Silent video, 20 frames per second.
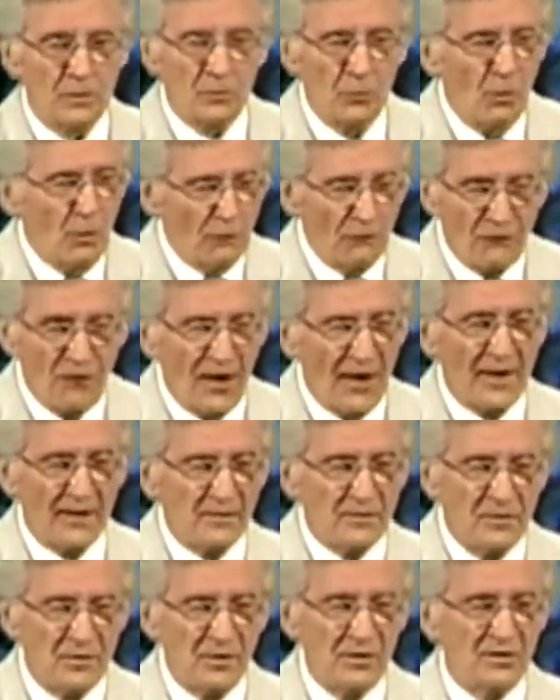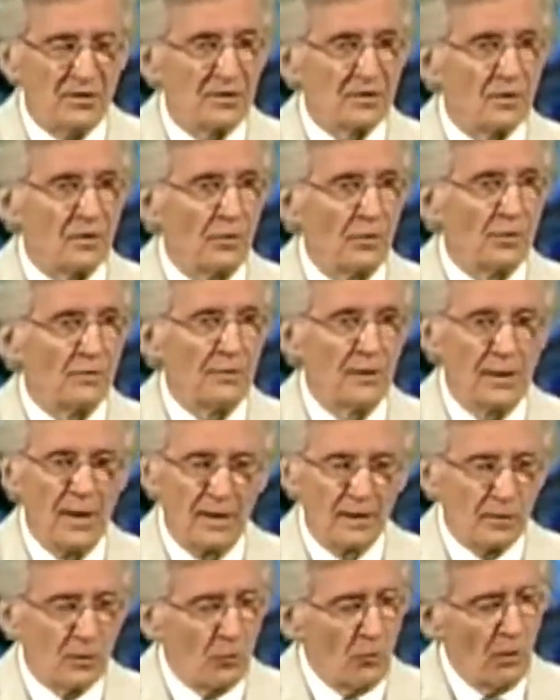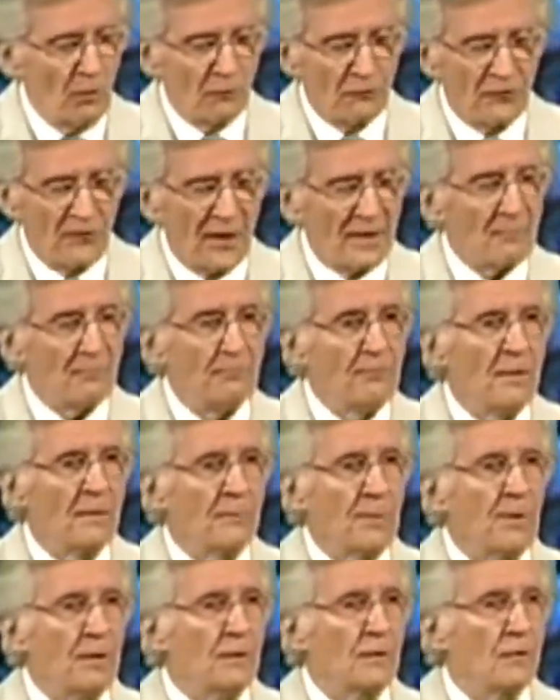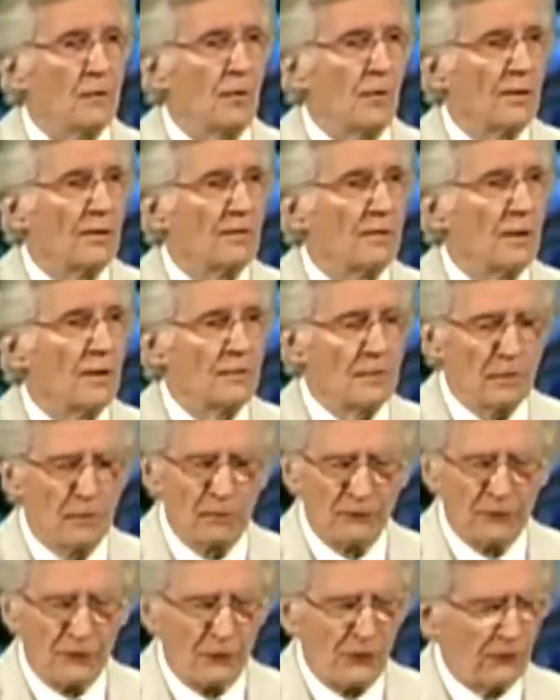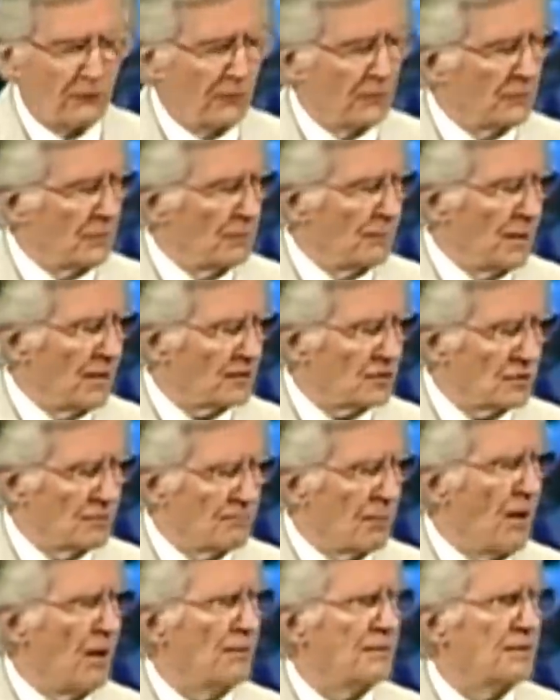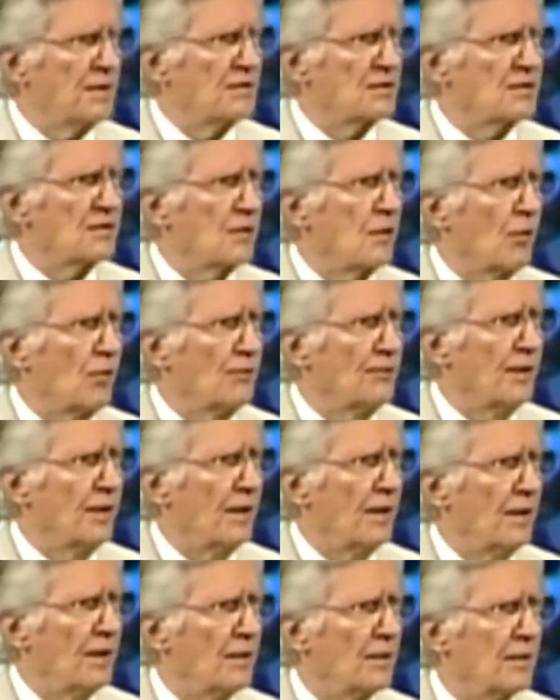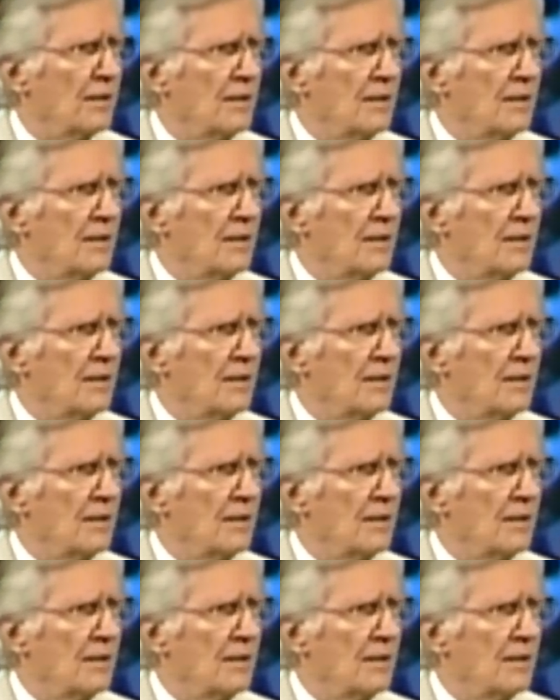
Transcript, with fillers: You won't find Jesus going there. You won't find Peter going there. You don't, the Apostle Paul doesn't go there.